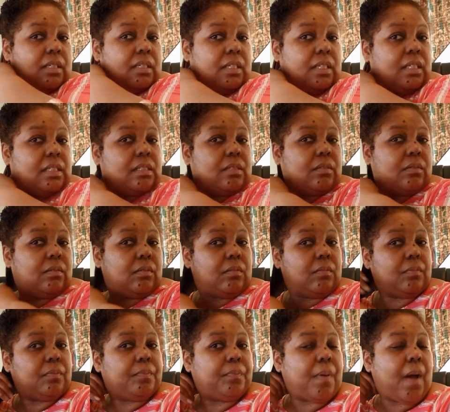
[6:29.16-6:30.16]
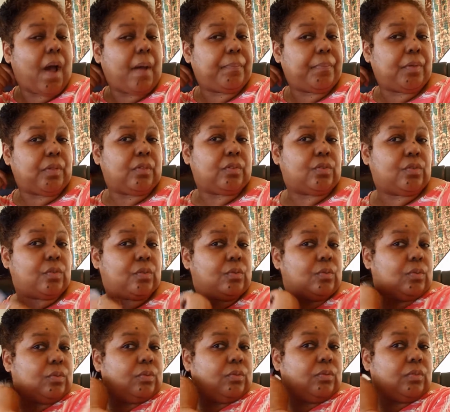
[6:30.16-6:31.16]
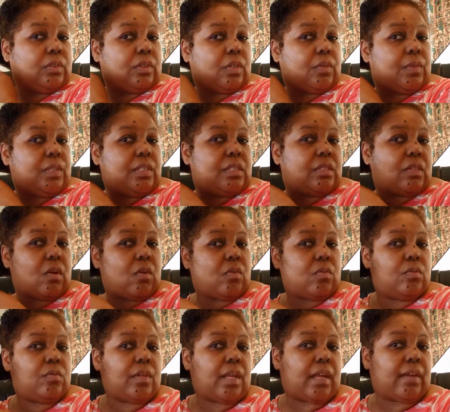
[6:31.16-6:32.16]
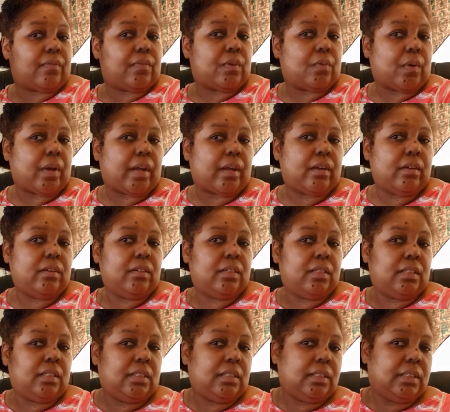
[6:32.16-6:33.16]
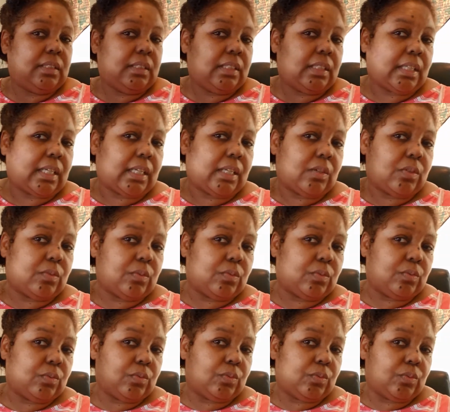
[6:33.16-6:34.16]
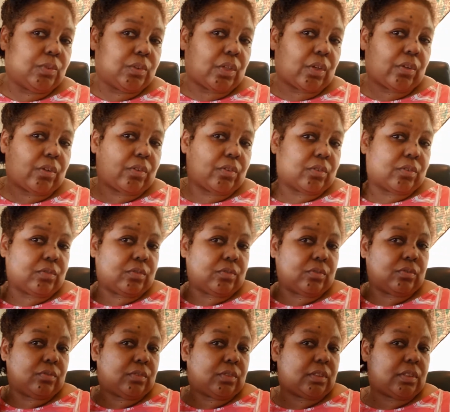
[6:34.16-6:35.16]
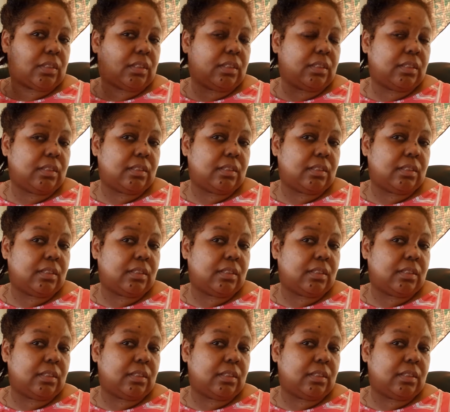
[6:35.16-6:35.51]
It's a popular tool, so it's sold everywhere. Look at those curls.